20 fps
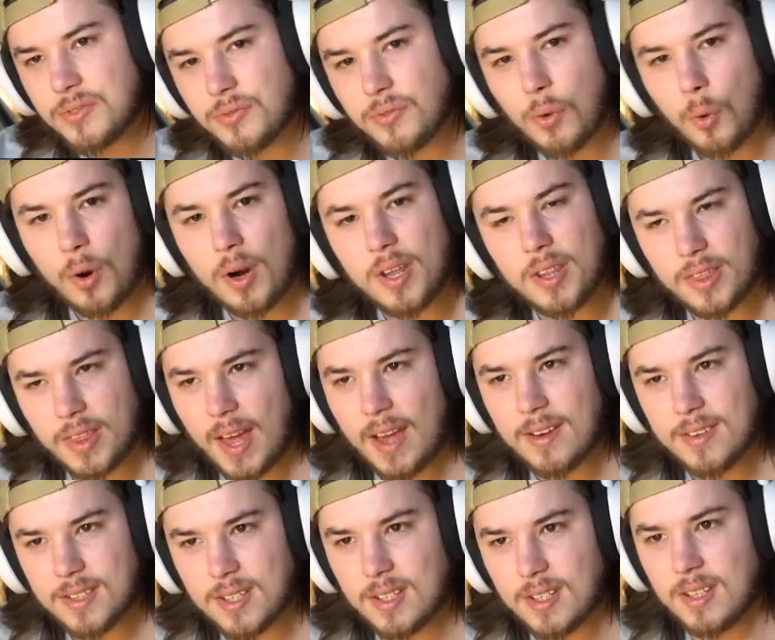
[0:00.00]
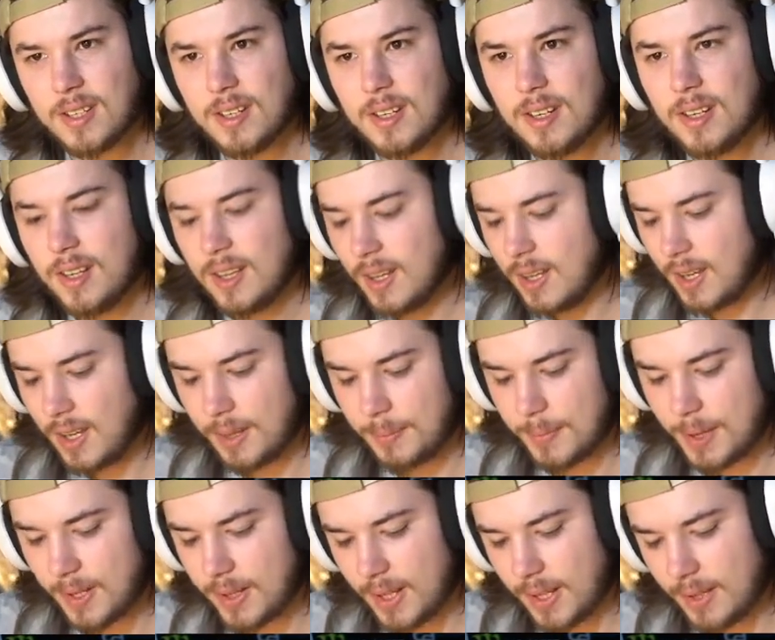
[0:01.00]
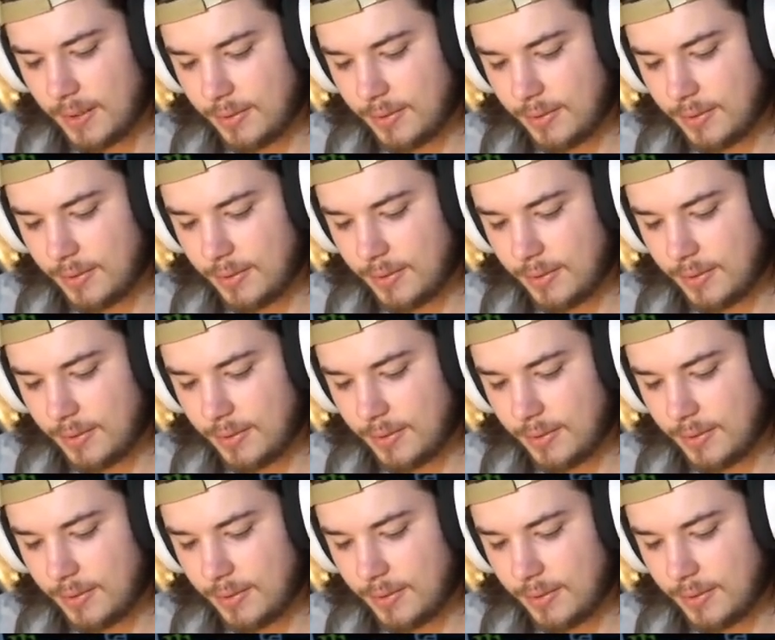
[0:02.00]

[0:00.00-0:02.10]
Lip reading: 40,000 in my life.